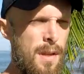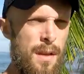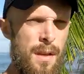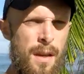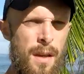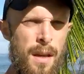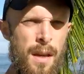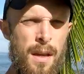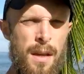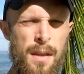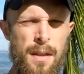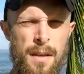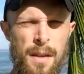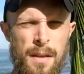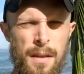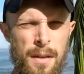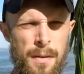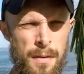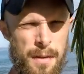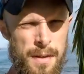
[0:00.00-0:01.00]
And
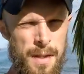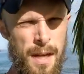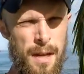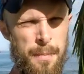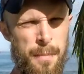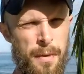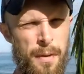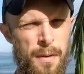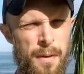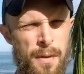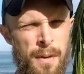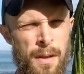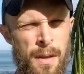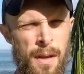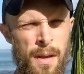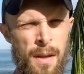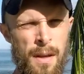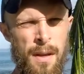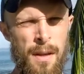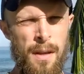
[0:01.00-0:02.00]
another example
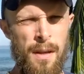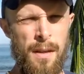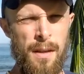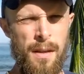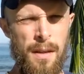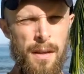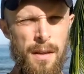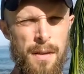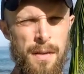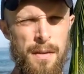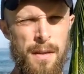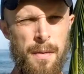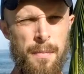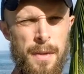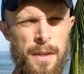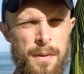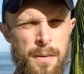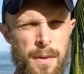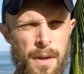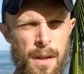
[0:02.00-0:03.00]
is I've
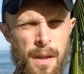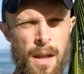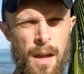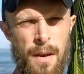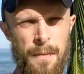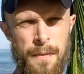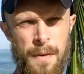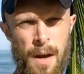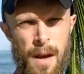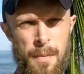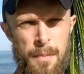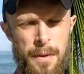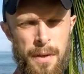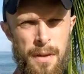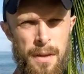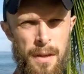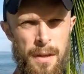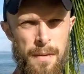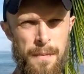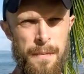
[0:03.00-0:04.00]
been doing a lot of cob
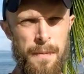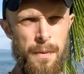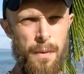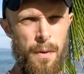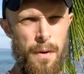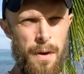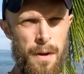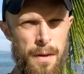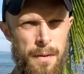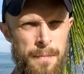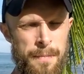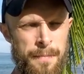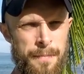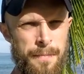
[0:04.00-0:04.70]
building in Florida.